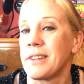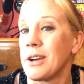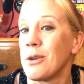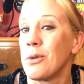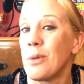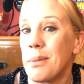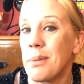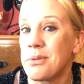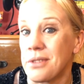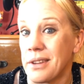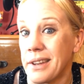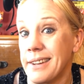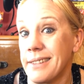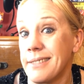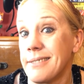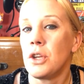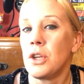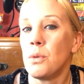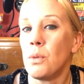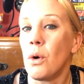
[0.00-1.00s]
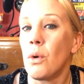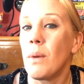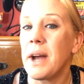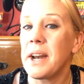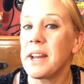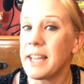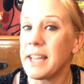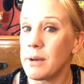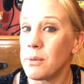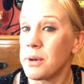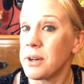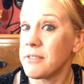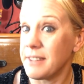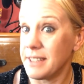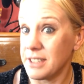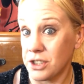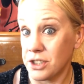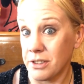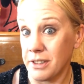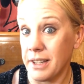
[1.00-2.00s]
like a website. You will want to get one
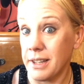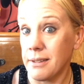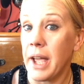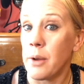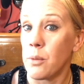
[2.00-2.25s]
eventually.